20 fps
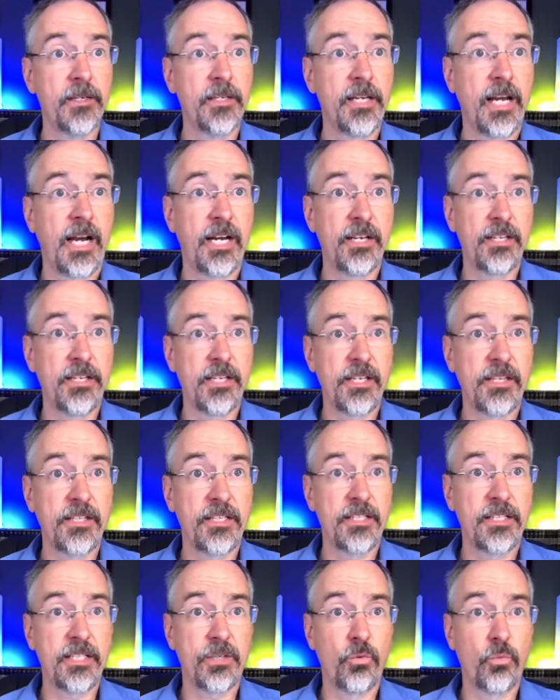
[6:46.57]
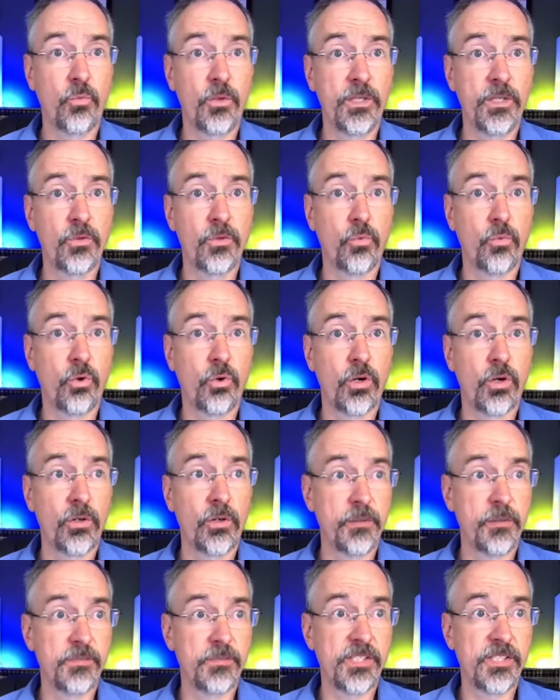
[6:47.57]
How do they think they can win the war
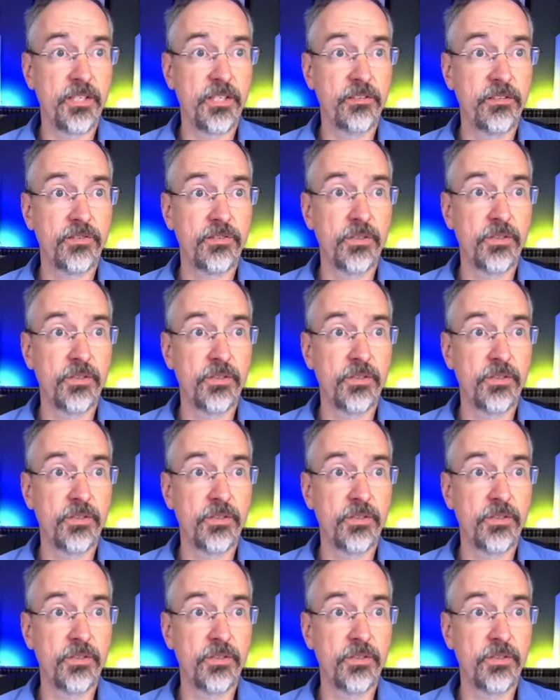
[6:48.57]
themselves